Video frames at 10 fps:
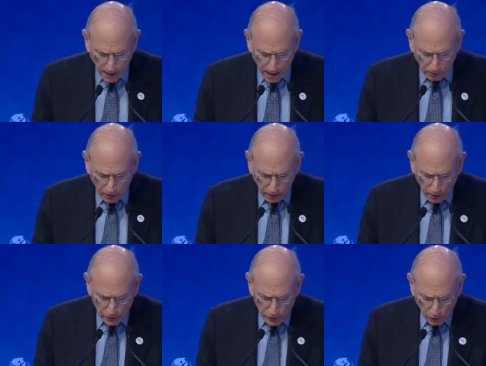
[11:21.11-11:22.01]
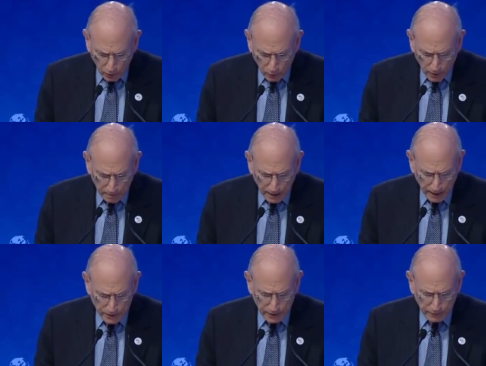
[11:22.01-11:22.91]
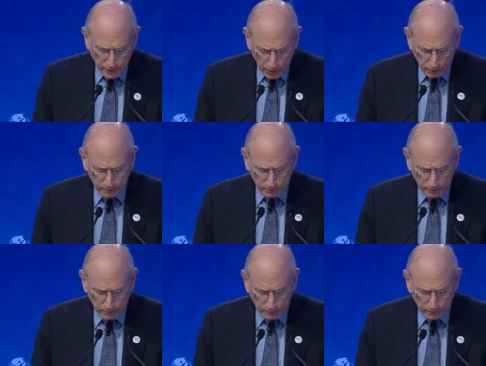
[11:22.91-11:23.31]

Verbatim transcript: I'll close on one positive note.